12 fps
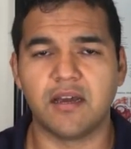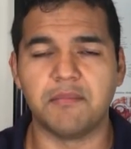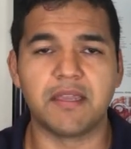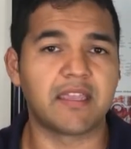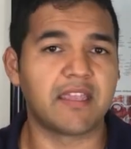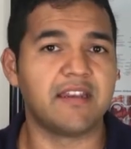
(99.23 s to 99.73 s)

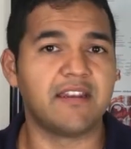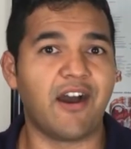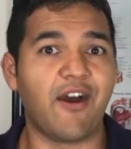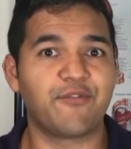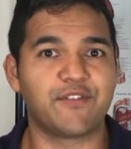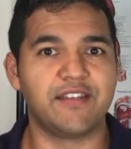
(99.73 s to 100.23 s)
Um, it can
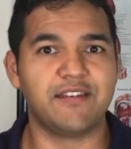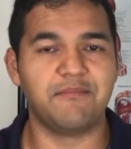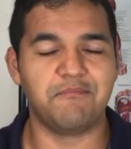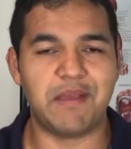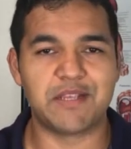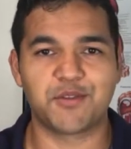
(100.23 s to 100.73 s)

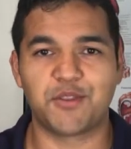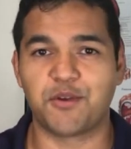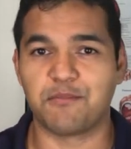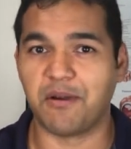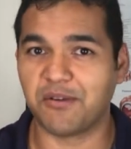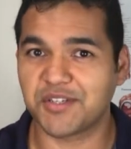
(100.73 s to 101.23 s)
often mess with
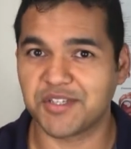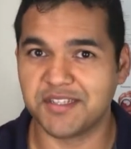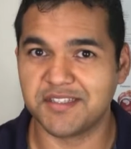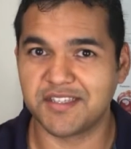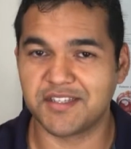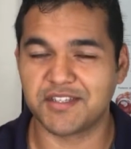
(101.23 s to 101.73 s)
your
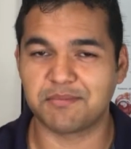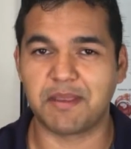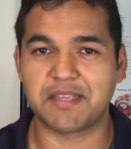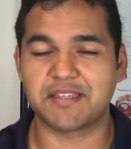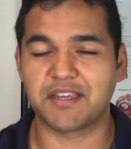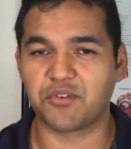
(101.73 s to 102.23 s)
emotions, it just
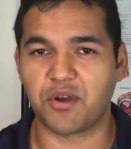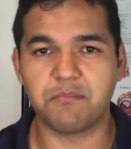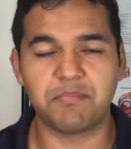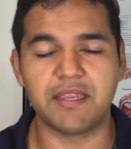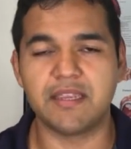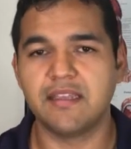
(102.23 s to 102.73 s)
makes you
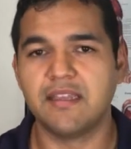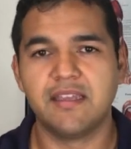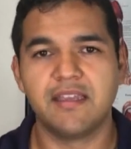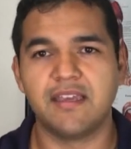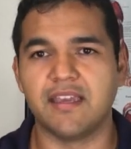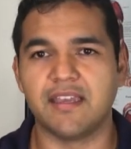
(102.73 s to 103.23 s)
grumpy.
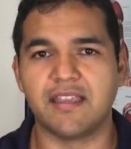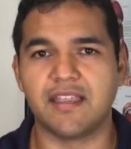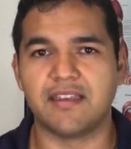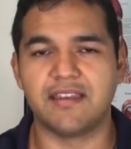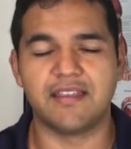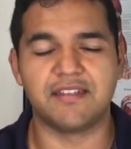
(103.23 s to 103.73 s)
It,
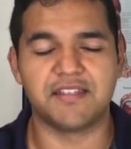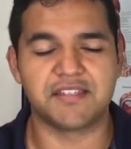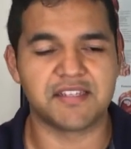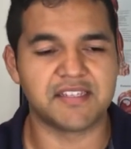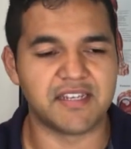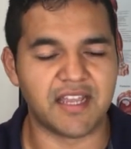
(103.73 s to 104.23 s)
it, it
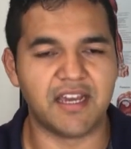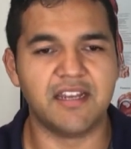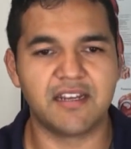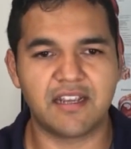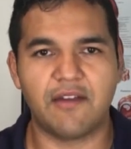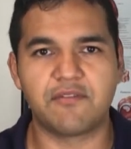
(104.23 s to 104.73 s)
just is an
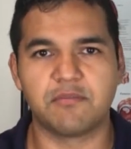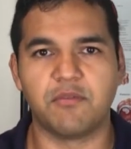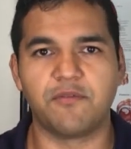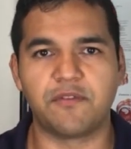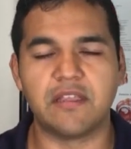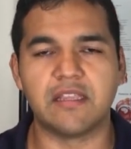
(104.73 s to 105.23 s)

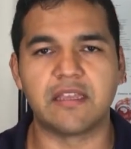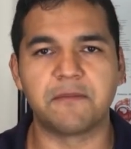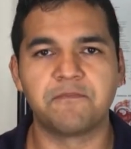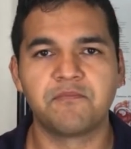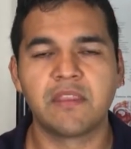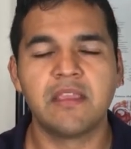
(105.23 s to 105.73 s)
uncomfortable
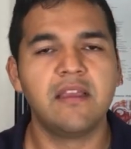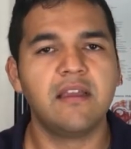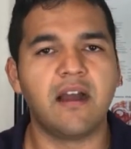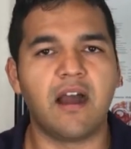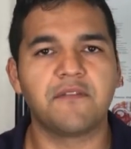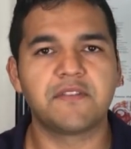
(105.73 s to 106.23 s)
feeling.
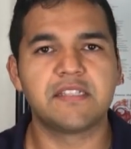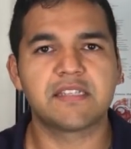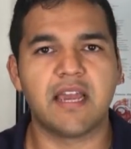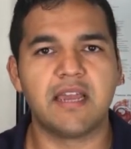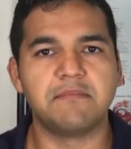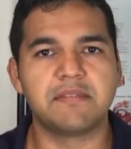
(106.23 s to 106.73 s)

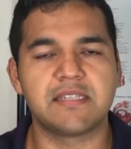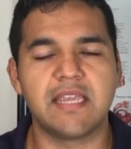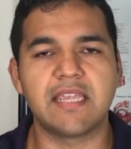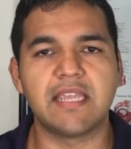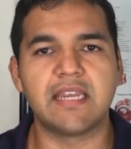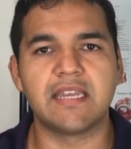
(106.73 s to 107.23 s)
Oftentimes,
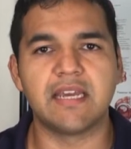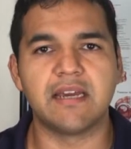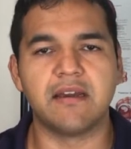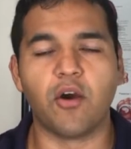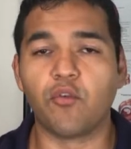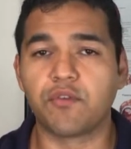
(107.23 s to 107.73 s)
taking
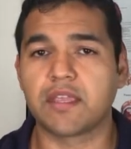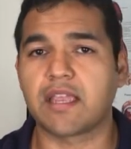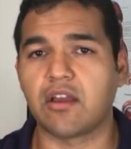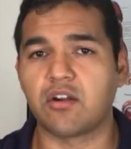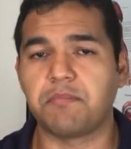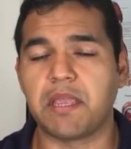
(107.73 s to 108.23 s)
uh,
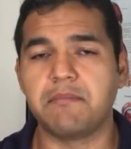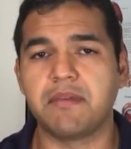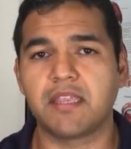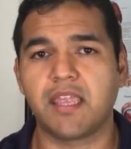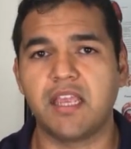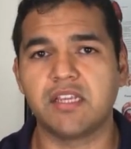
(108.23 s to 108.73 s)
over-the-counter pain
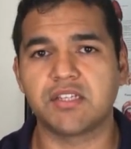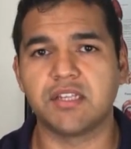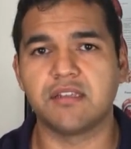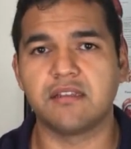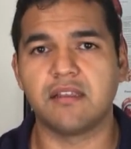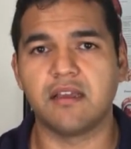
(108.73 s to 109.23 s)

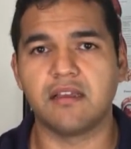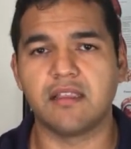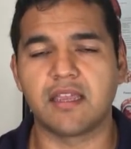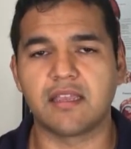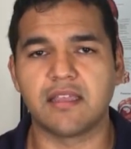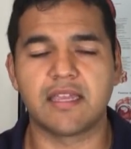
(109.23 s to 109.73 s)
medication uh,
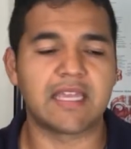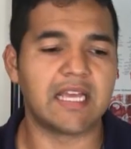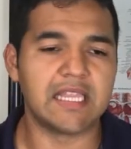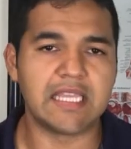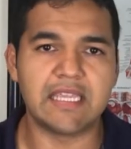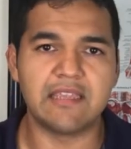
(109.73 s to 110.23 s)
like like
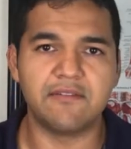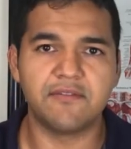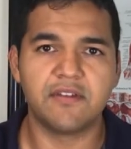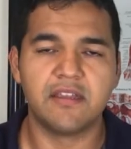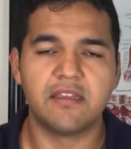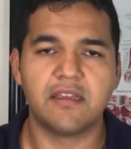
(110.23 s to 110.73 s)

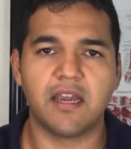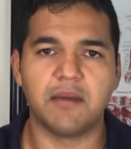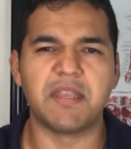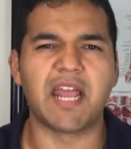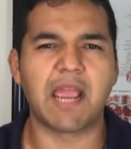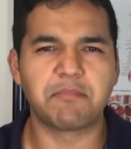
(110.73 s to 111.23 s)
Aleve,
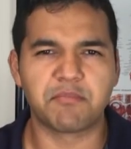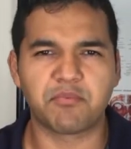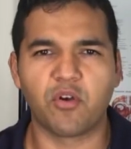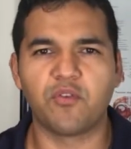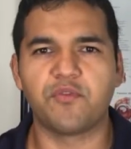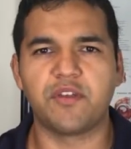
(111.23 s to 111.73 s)
um, an
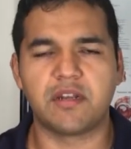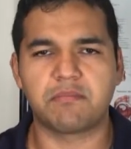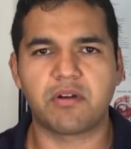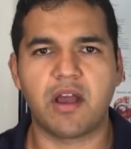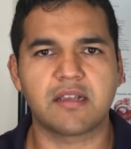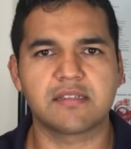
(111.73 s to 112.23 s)
ibuprofen,
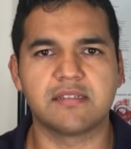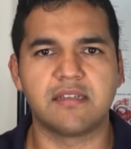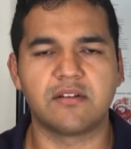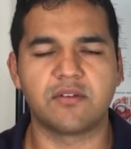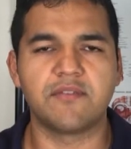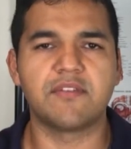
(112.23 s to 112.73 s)

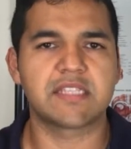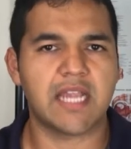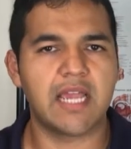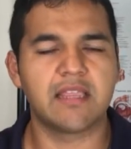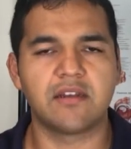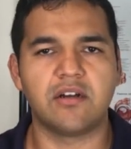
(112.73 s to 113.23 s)
naproxen, or even
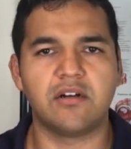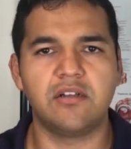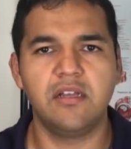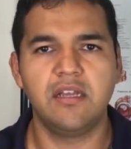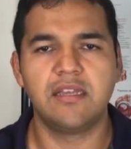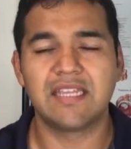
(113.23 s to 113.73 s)

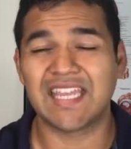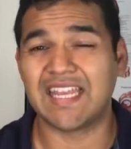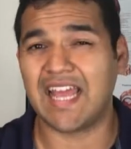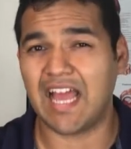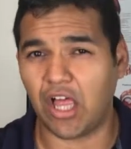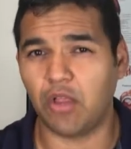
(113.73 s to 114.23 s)
Tylenol
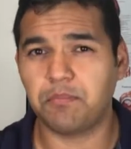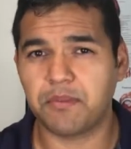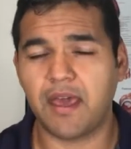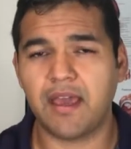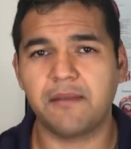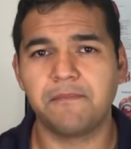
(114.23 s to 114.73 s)
can help
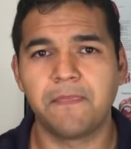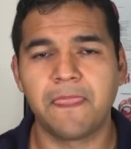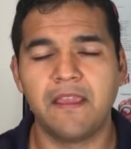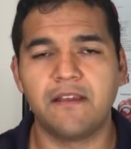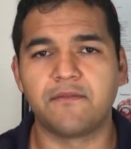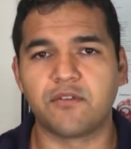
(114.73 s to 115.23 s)
that.
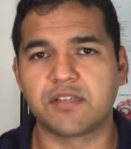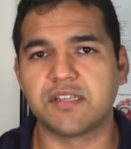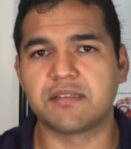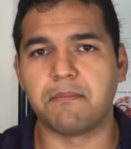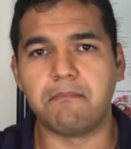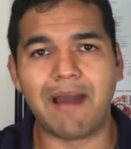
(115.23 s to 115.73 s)

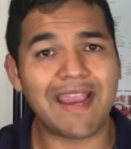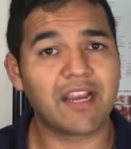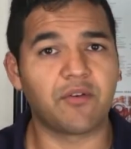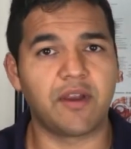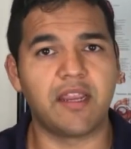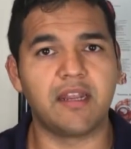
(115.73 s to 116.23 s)
Versus a
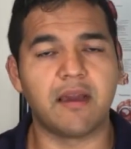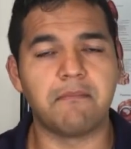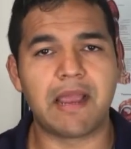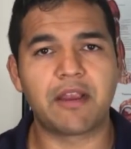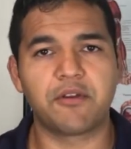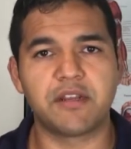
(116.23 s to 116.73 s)
migraine, a
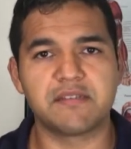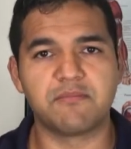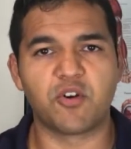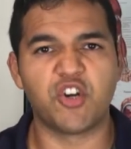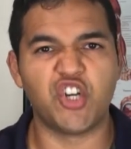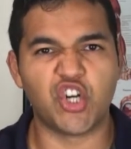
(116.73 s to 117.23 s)
migraine is
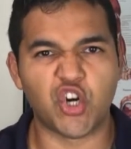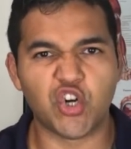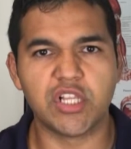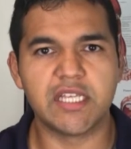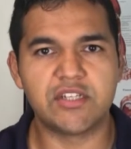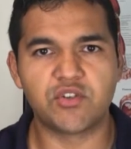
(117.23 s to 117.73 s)
more
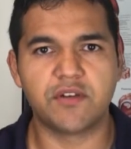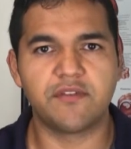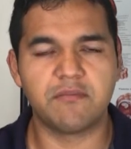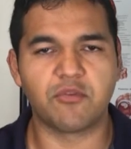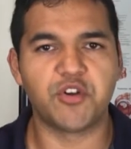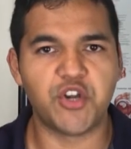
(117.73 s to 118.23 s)
neurally
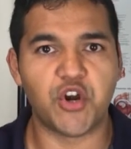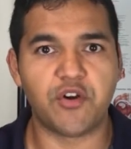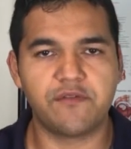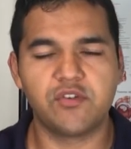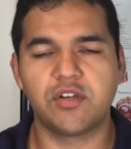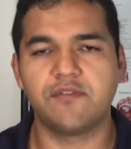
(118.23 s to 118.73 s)
driven, more
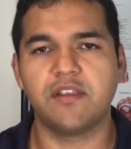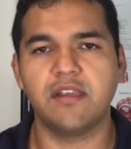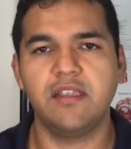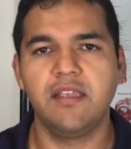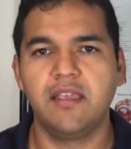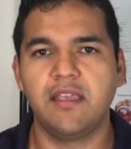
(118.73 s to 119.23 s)
nerve
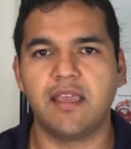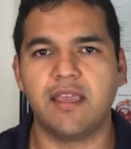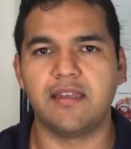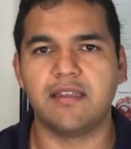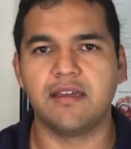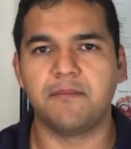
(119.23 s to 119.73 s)
driven,
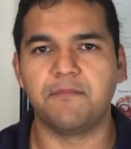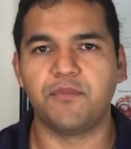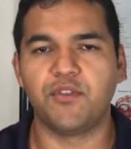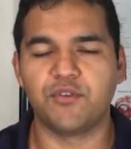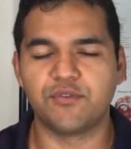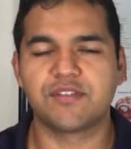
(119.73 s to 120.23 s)
and um,
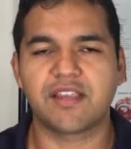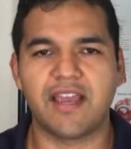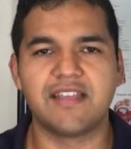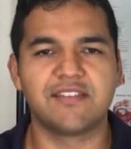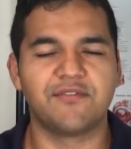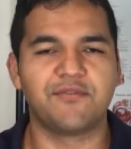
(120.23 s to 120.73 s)
those
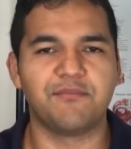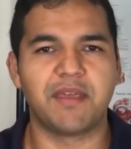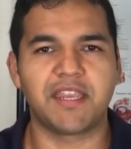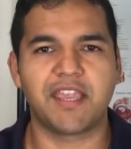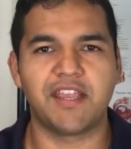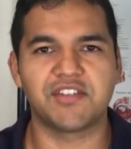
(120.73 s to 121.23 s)
kinds of
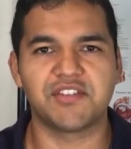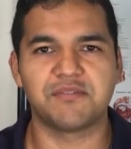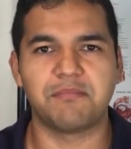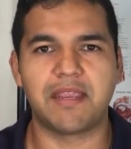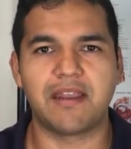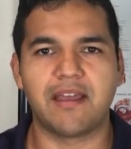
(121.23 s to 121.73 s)

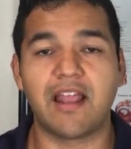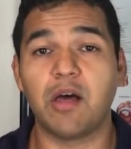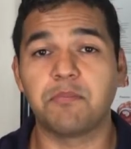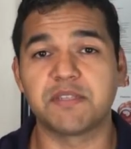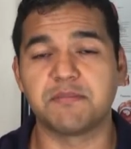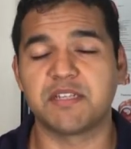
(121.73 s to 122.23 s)
medications may not
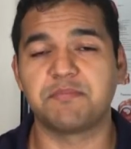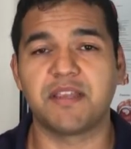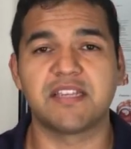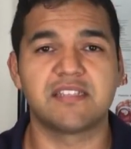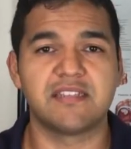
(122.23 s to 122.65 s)
help as much